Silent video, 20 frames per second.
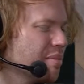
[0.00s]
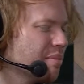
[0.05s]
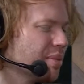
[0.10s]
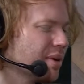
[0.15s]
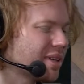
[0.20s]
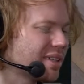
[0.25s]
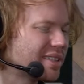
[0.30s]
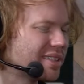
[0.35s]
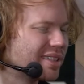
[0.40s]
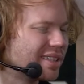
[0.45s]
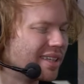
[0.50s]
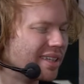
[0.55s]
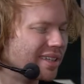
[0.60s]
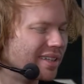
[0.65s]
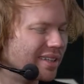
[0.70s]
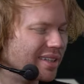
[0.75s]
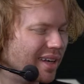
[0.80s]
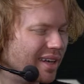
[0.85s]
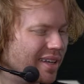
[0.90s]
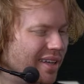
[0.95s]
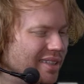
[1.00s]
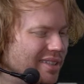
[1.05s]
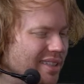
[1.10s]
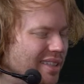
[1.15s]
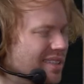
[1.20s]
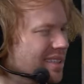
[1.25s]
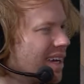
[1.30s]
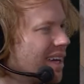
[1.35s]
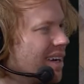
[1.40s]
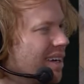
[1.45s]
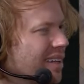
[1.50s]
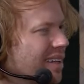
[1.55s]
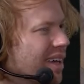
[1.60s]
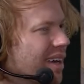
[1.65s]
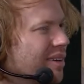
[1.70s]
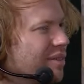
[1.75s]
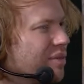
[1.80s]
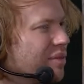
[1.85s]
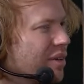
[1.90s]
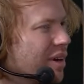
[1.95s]
But it's like, I guess that's kind of
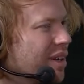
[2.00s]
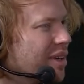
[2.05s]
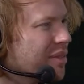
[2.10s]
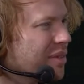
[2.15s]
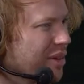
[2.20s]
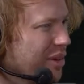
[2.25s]
life, right?